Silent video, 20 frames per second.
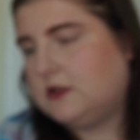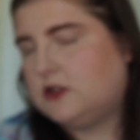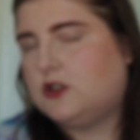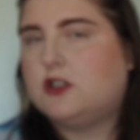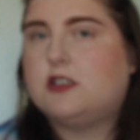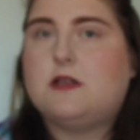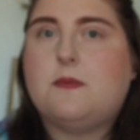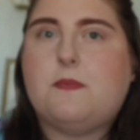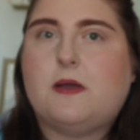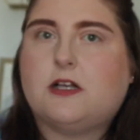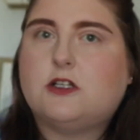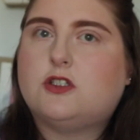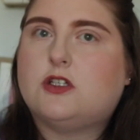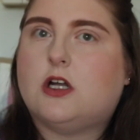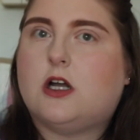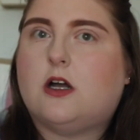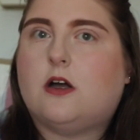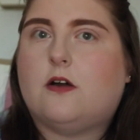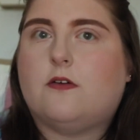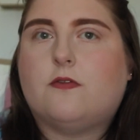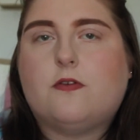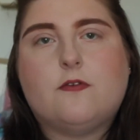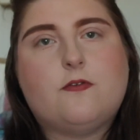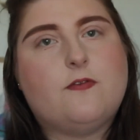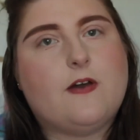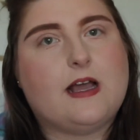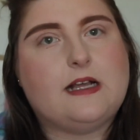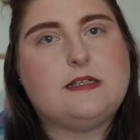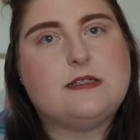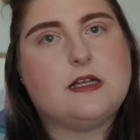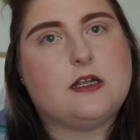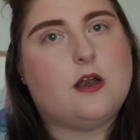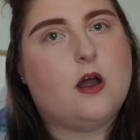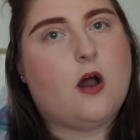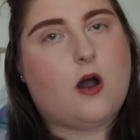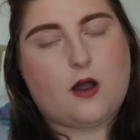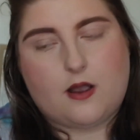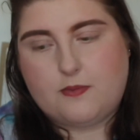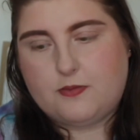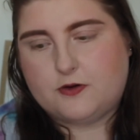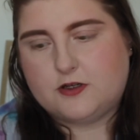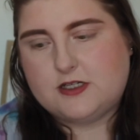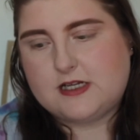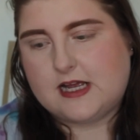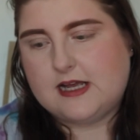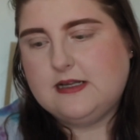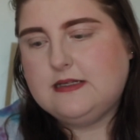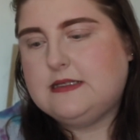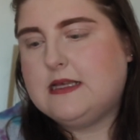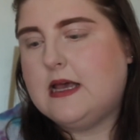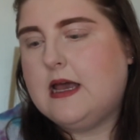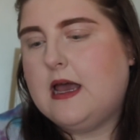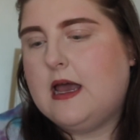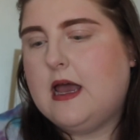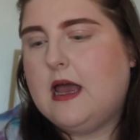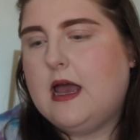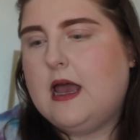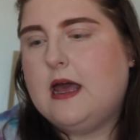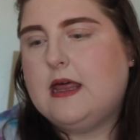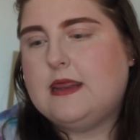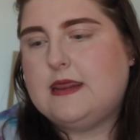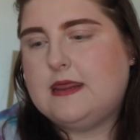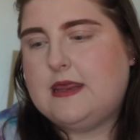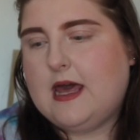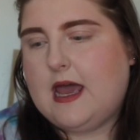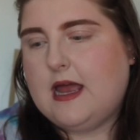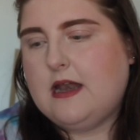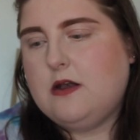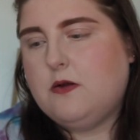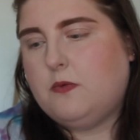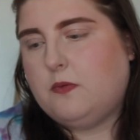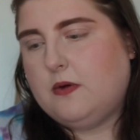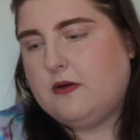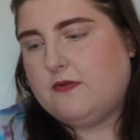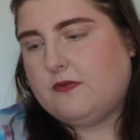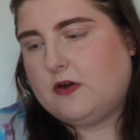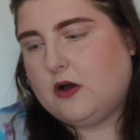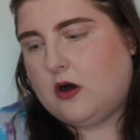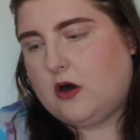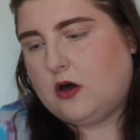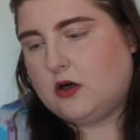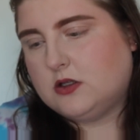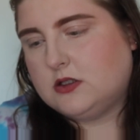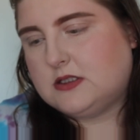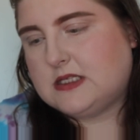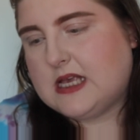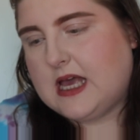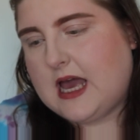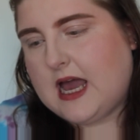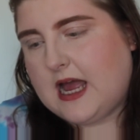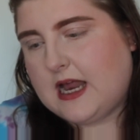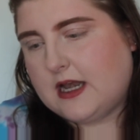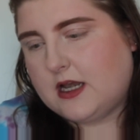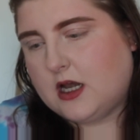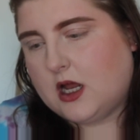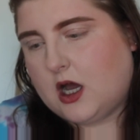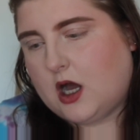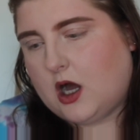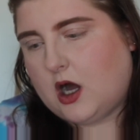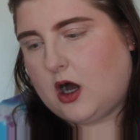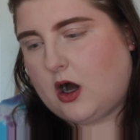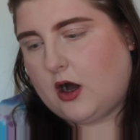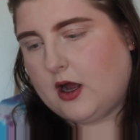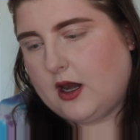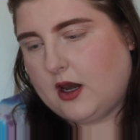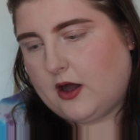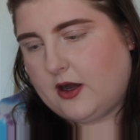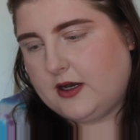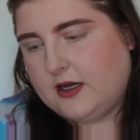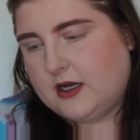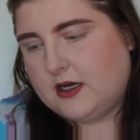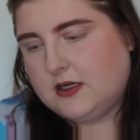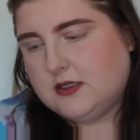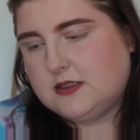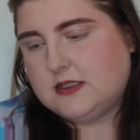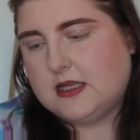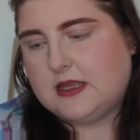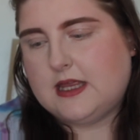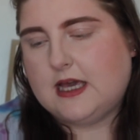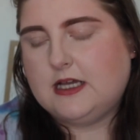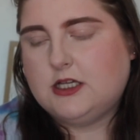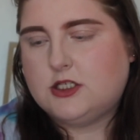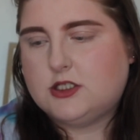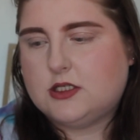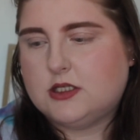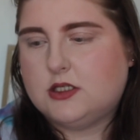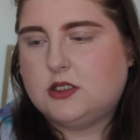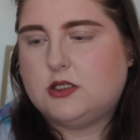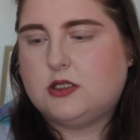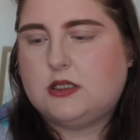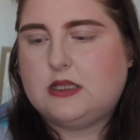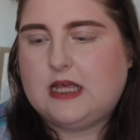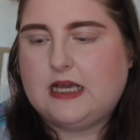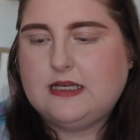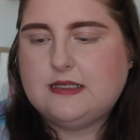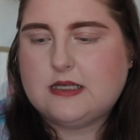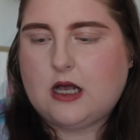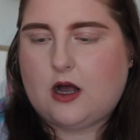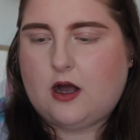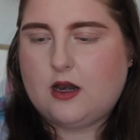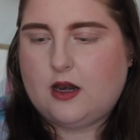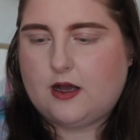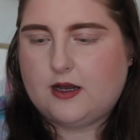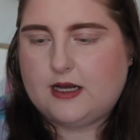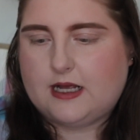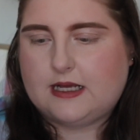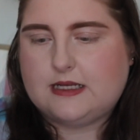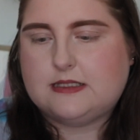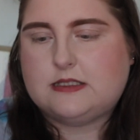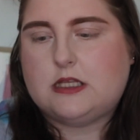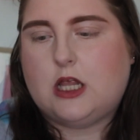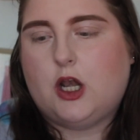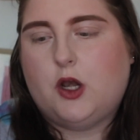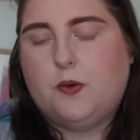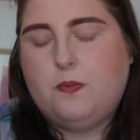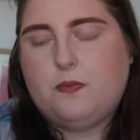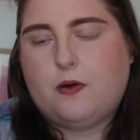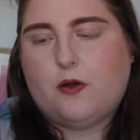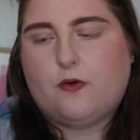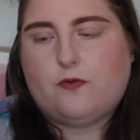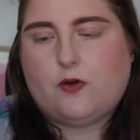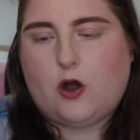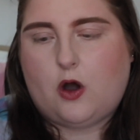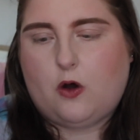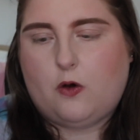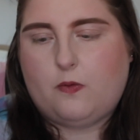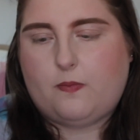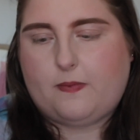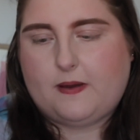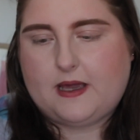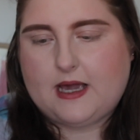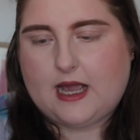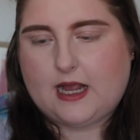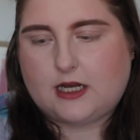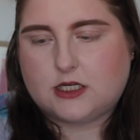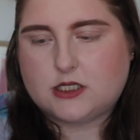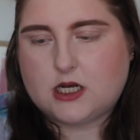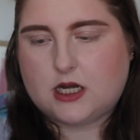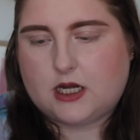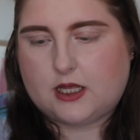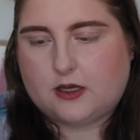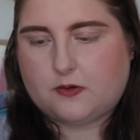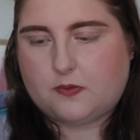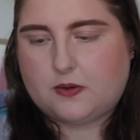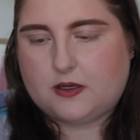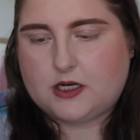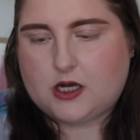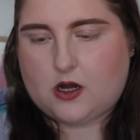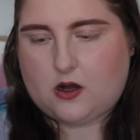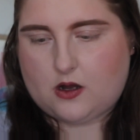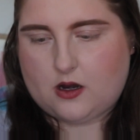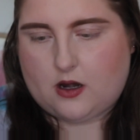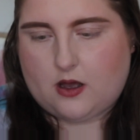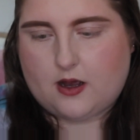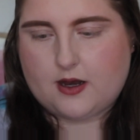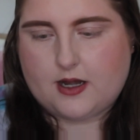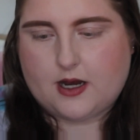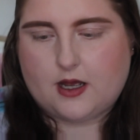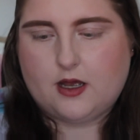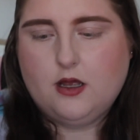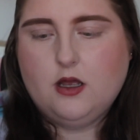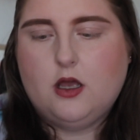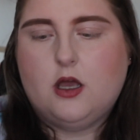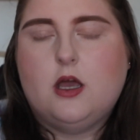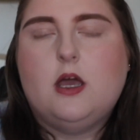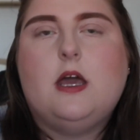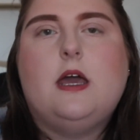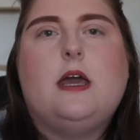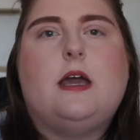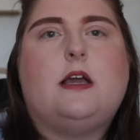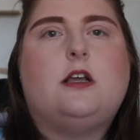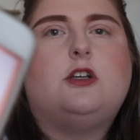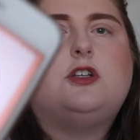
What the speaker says: just a mixture of face and eye brushes. Then we've got an eyeliner. So this eyeliner is the Lump of Coal BH liquid eyeliner. It